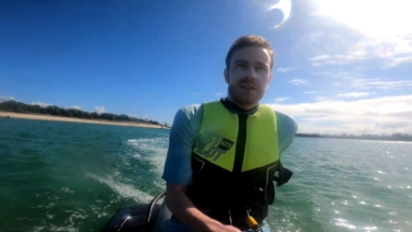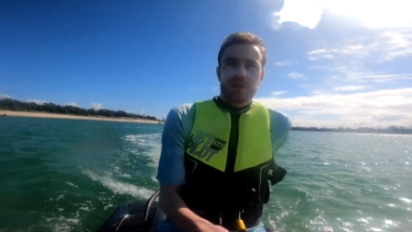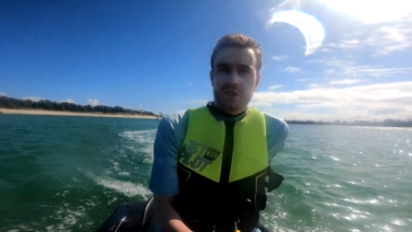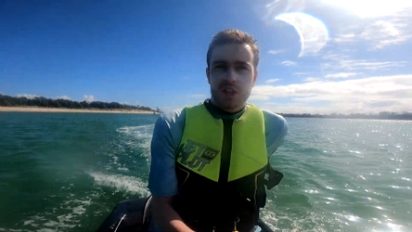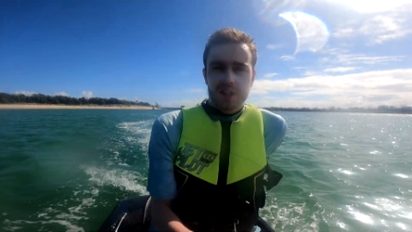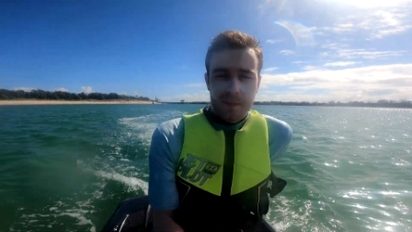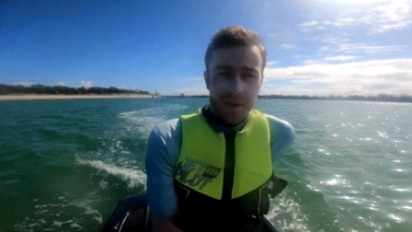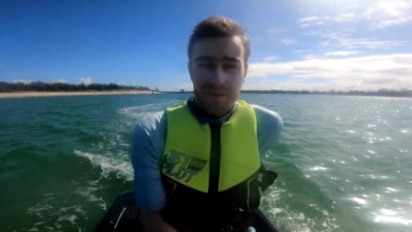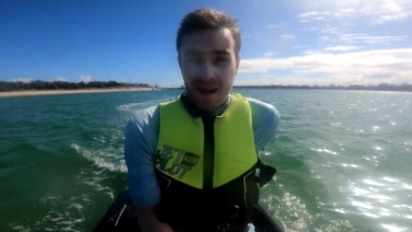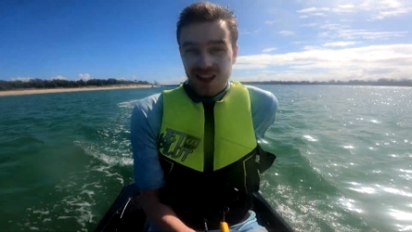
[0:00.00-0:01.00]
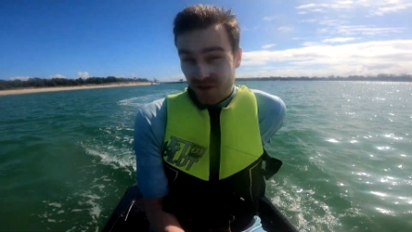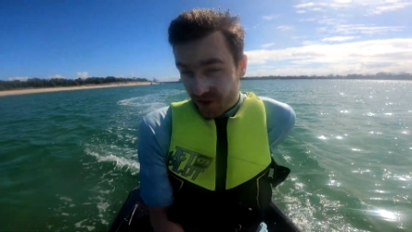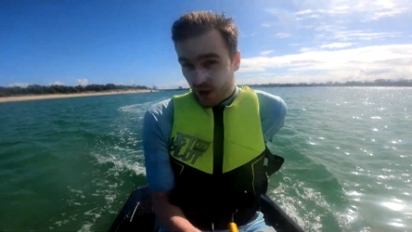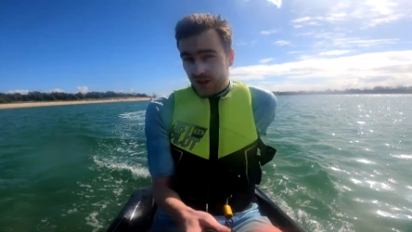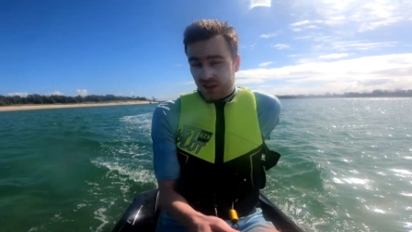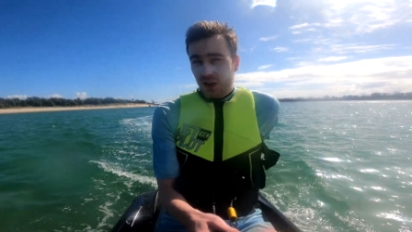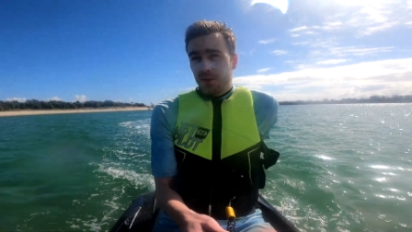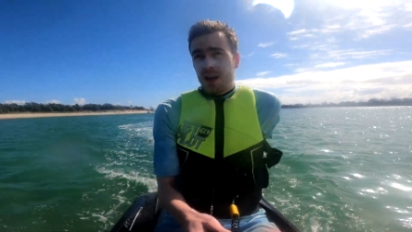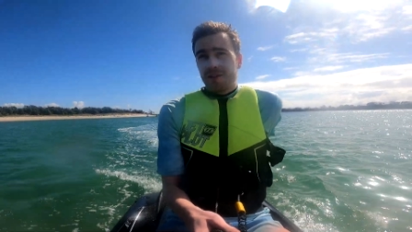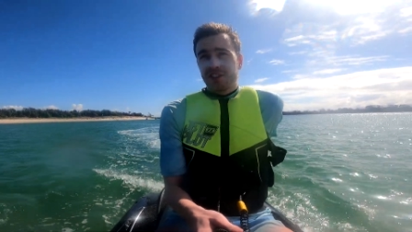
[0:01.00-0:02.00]
is also because I've been mainly focusing
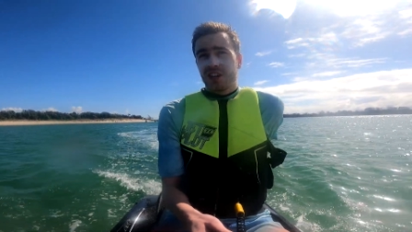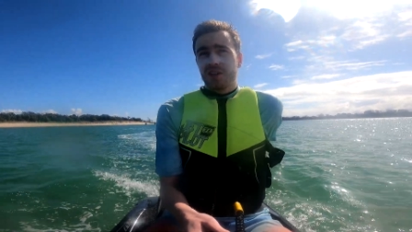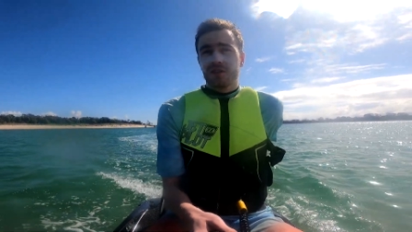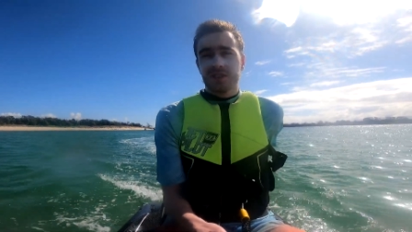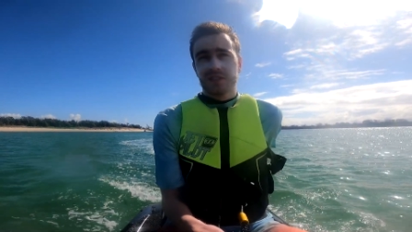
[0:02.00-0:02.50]
on my other channel.